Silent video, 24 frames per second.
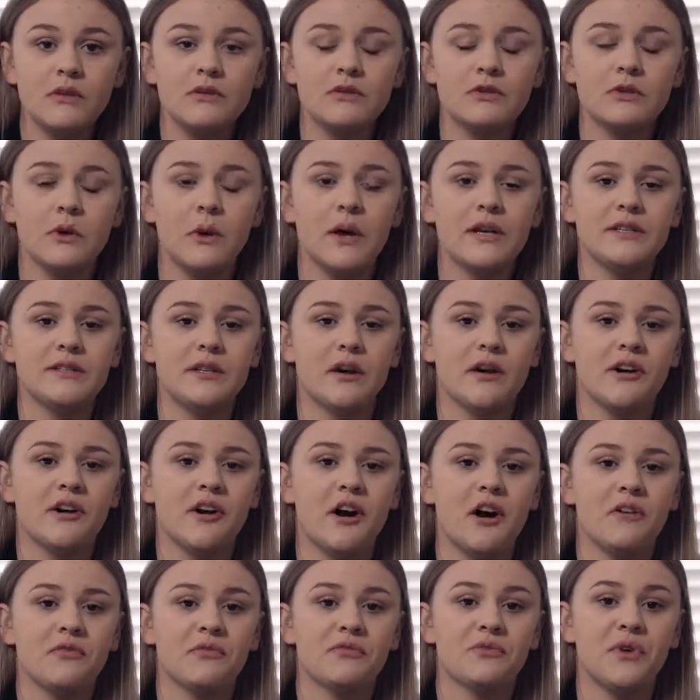So I started
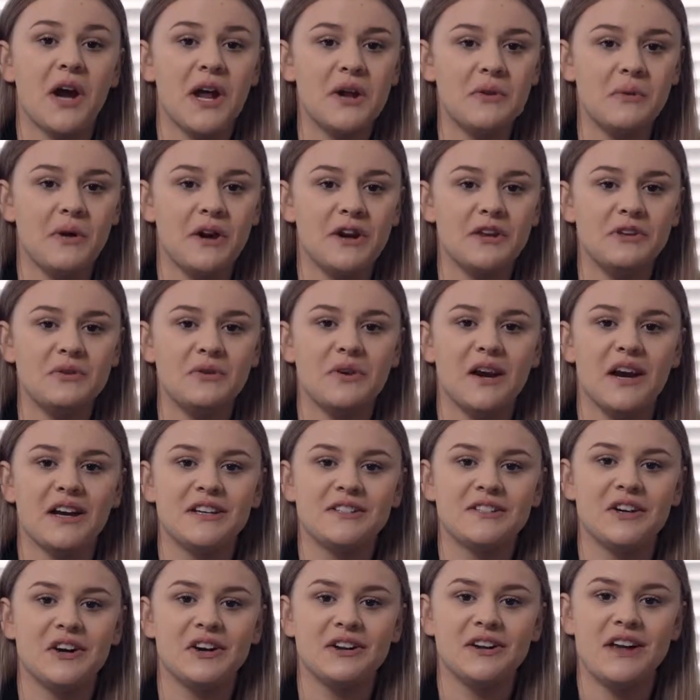off right where you
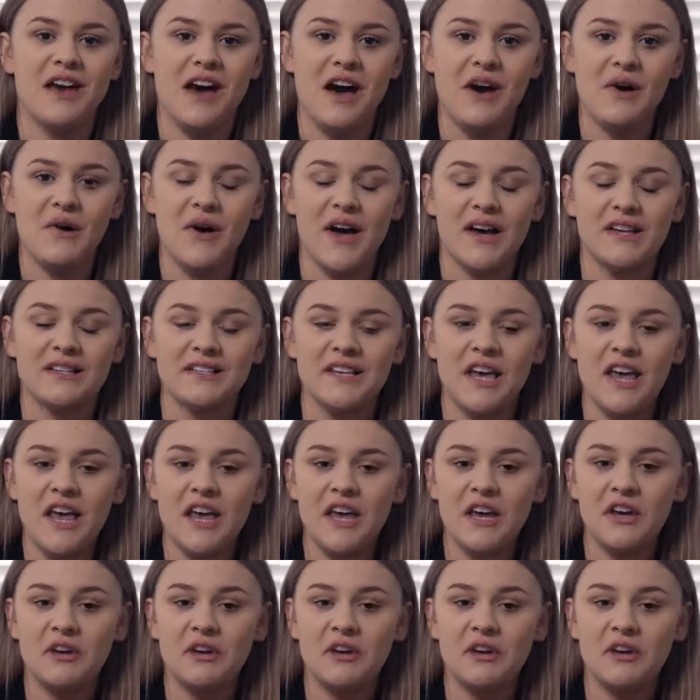guys are now as,